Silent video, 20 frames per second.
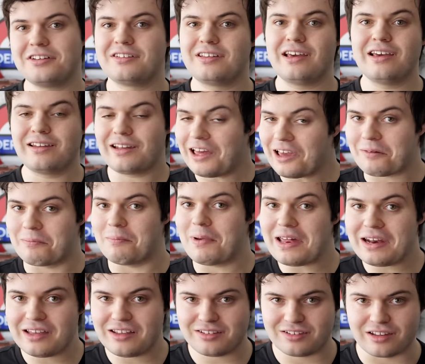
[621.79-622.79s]
to say, like
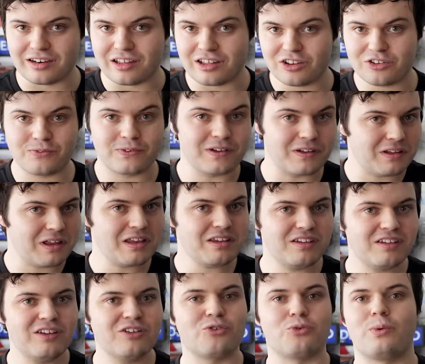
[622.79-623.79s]
many cities,
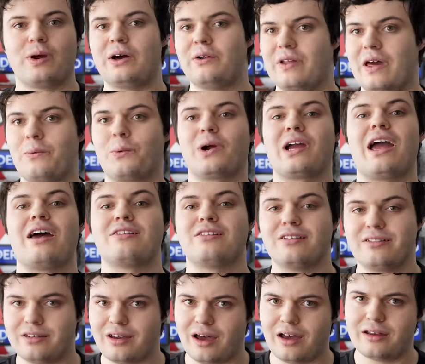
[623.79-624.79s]
Valencia's rail network has
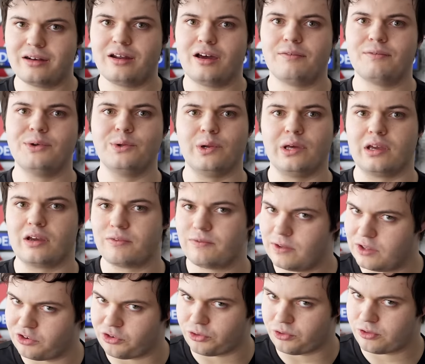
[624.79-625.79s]
a ton of unique
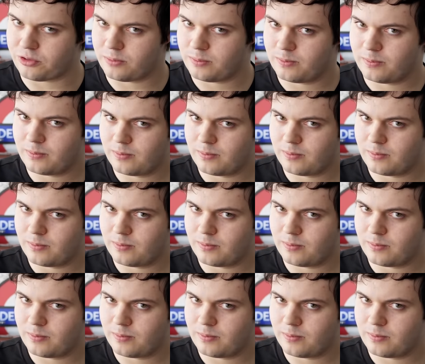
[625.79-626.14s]
features